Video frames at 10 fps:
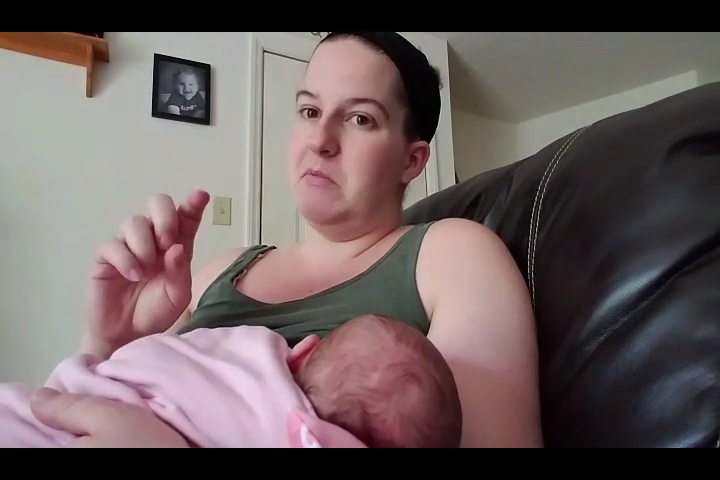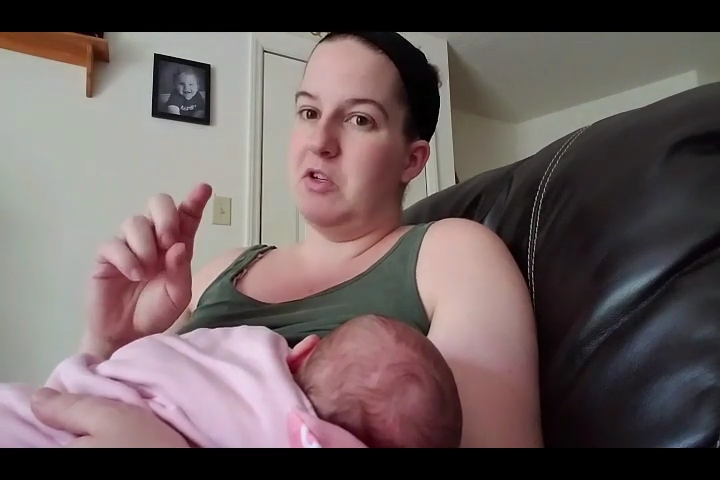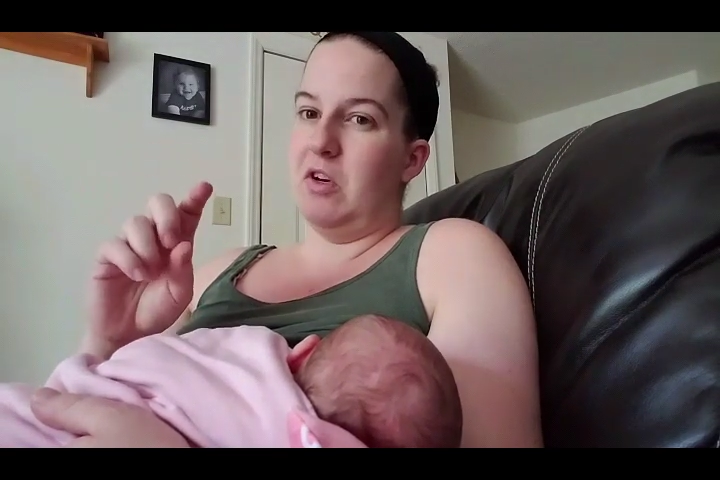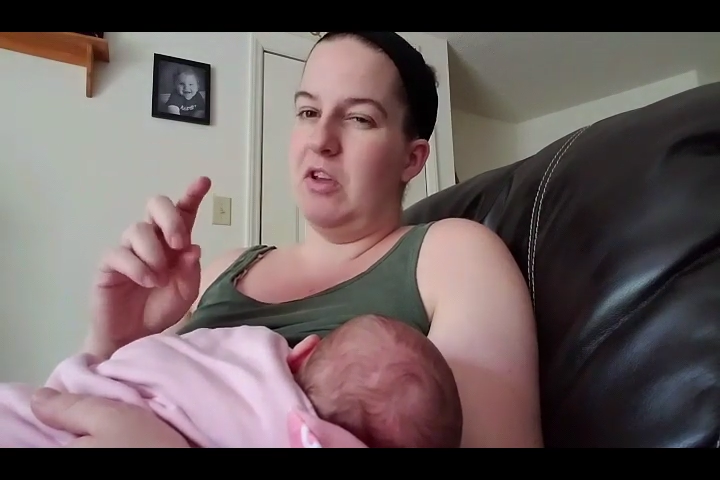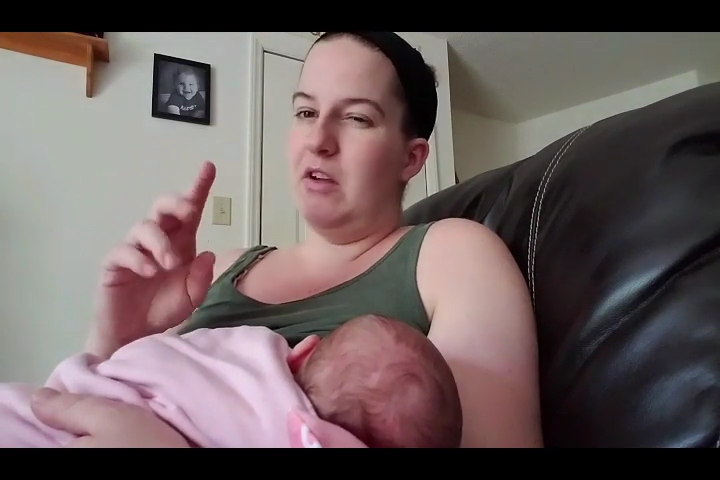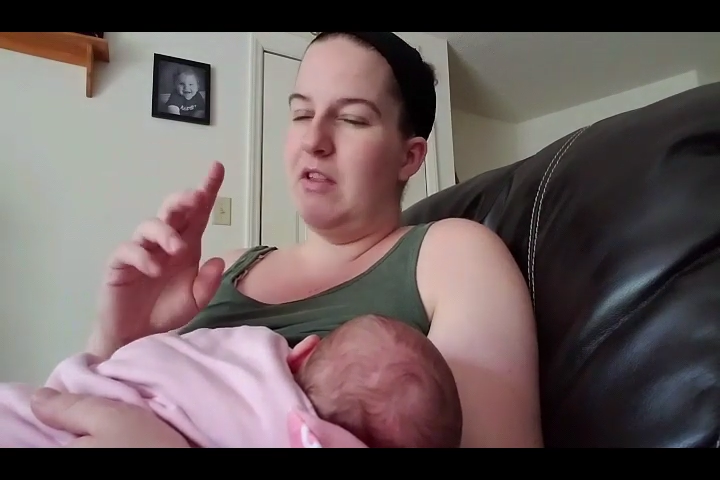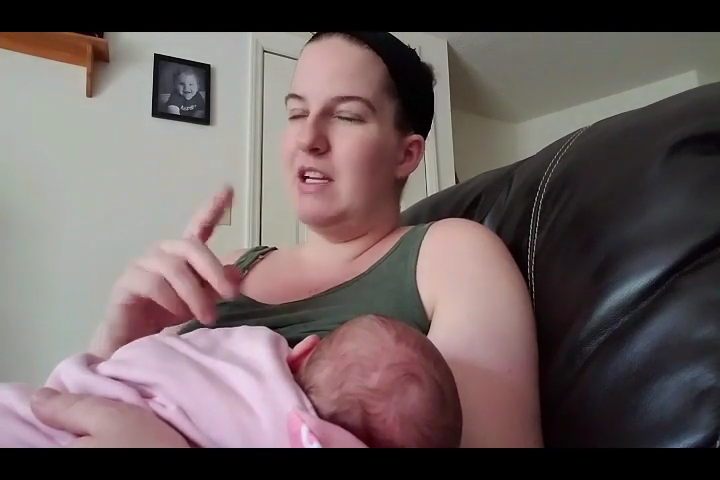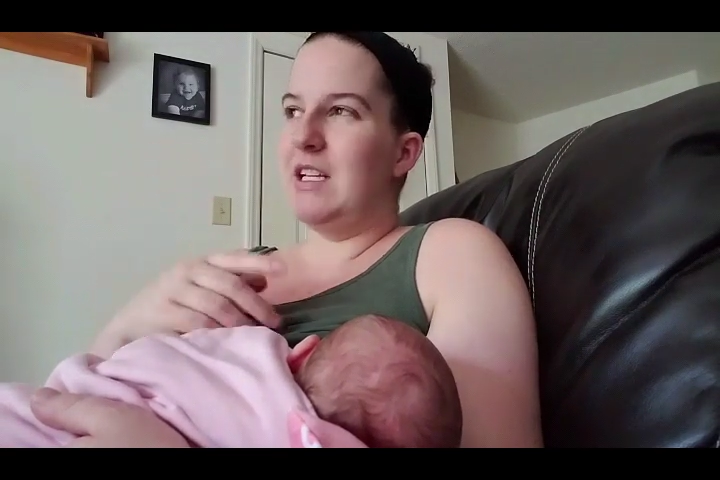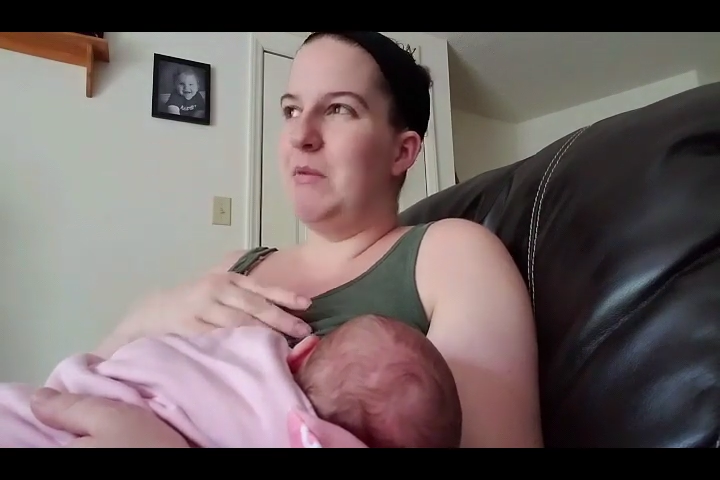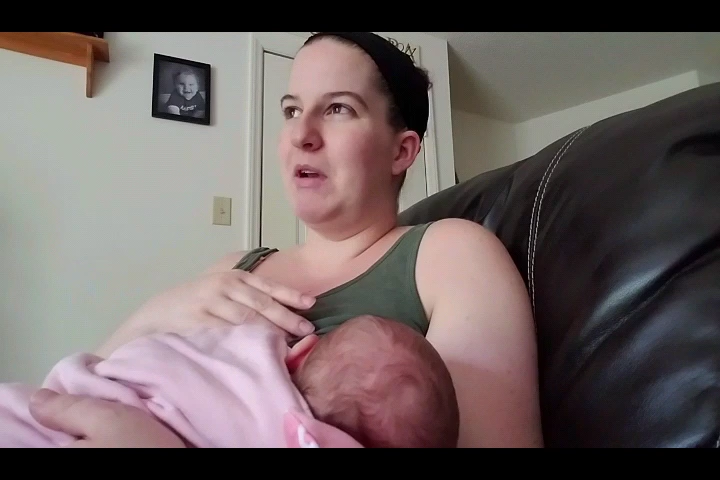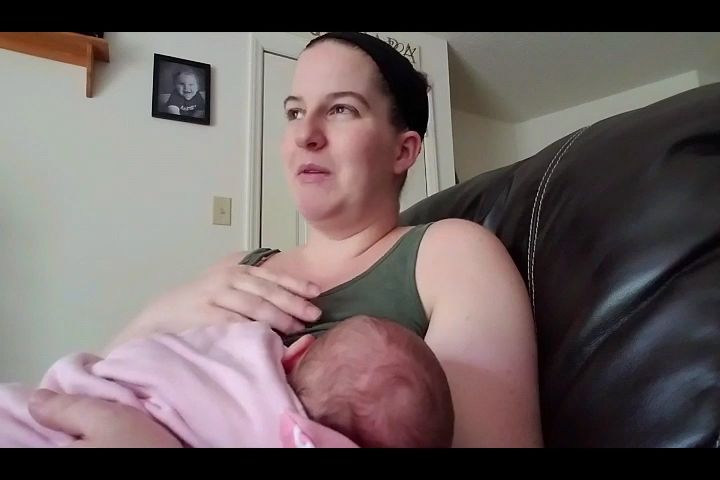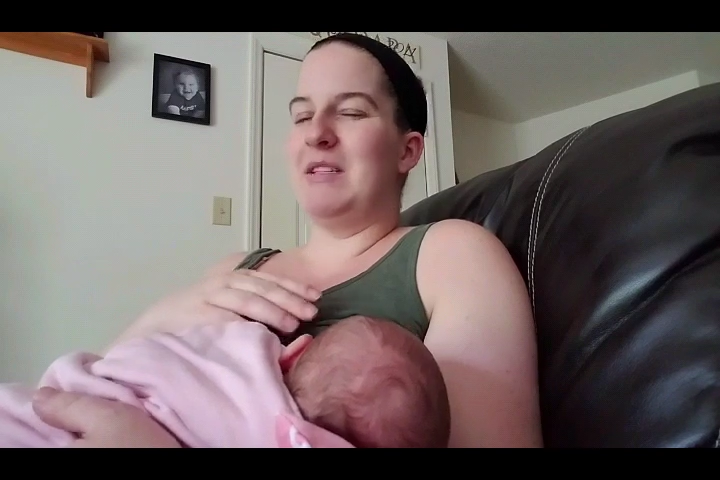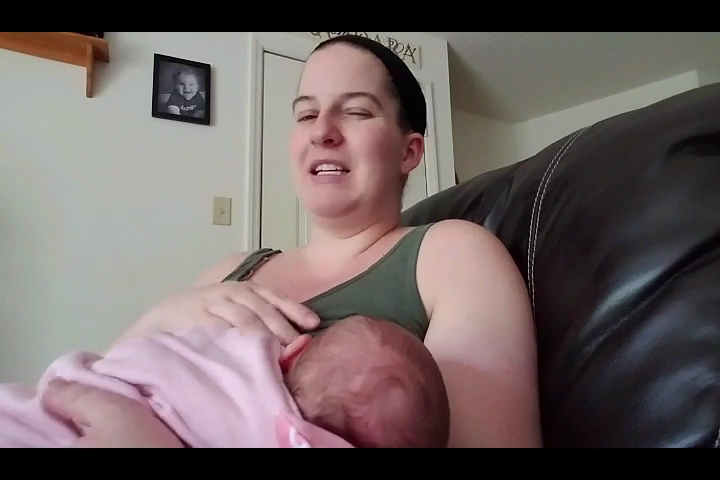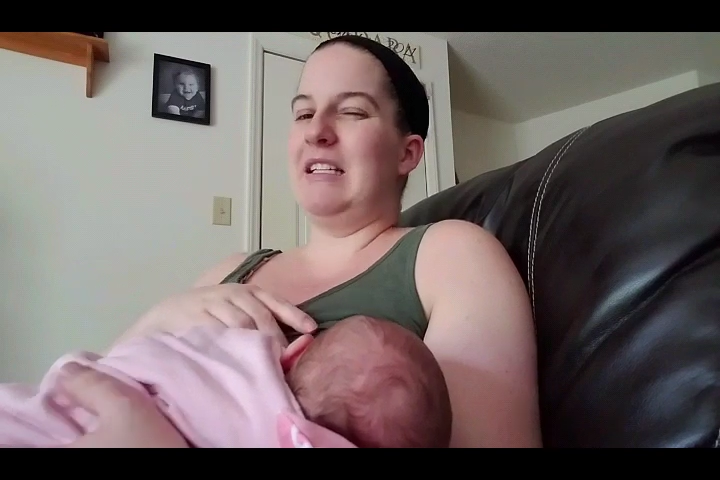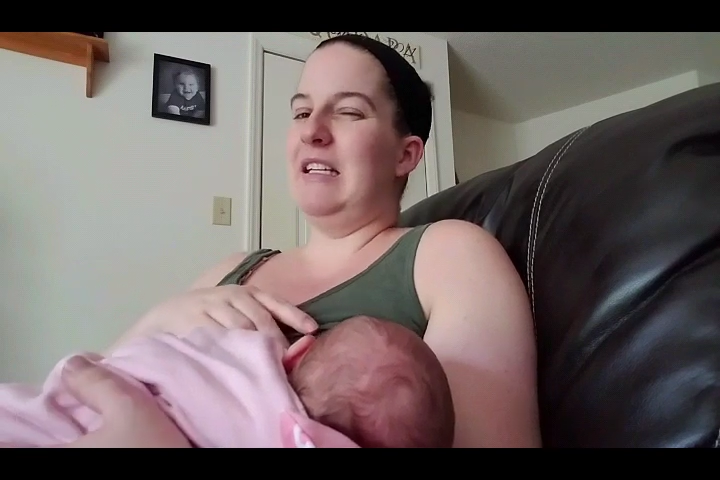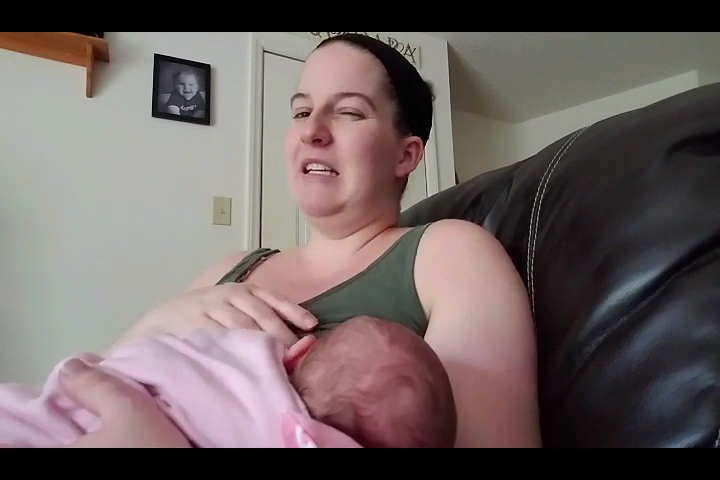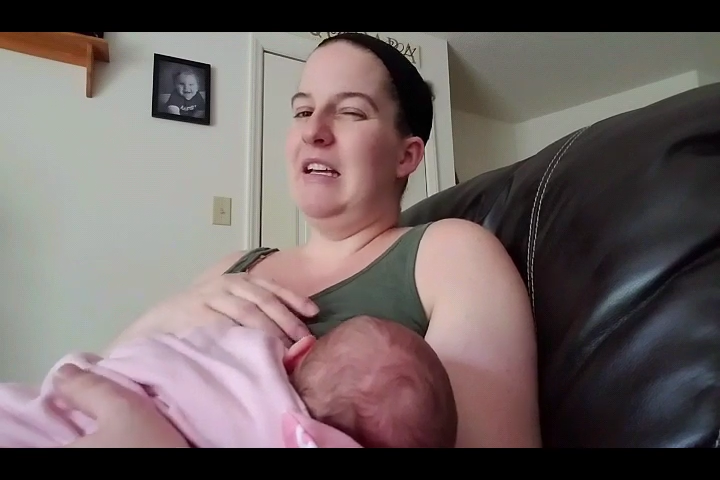times earlier that day, but I was like,